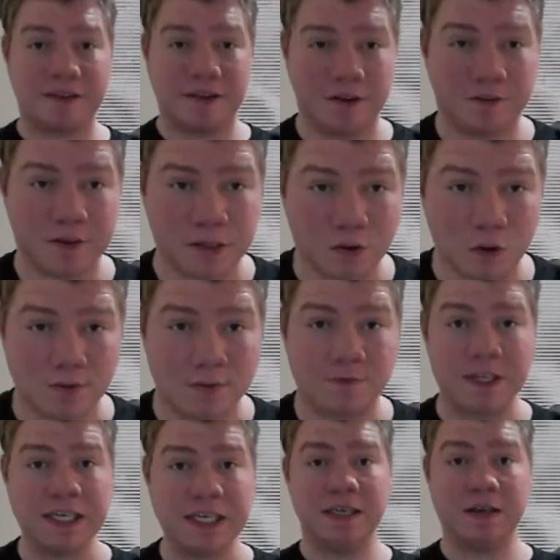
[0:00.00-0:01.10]
of a normal
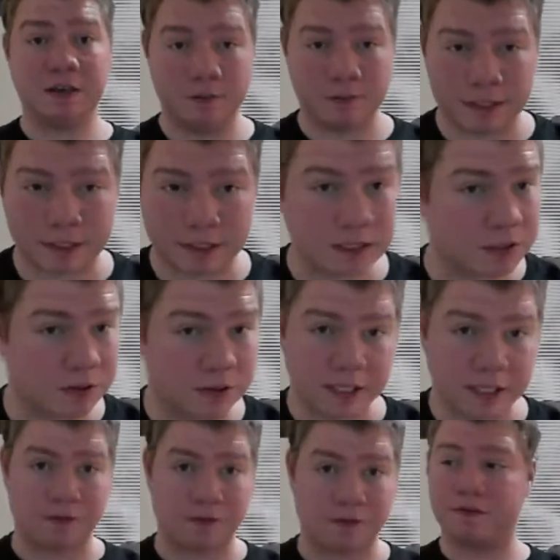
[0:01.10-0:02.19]
video because this is going to
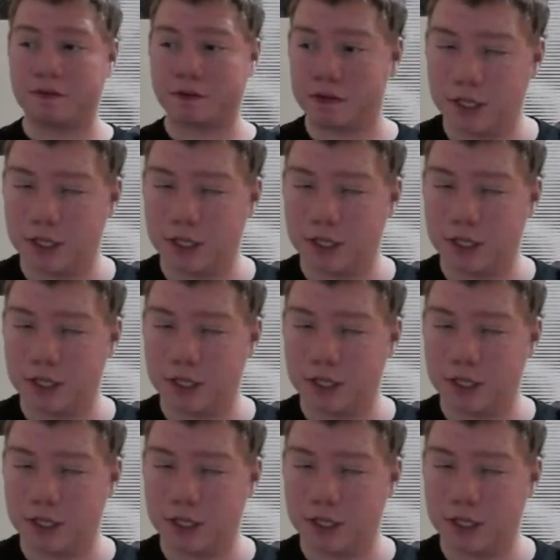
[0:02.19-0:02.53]
take forever.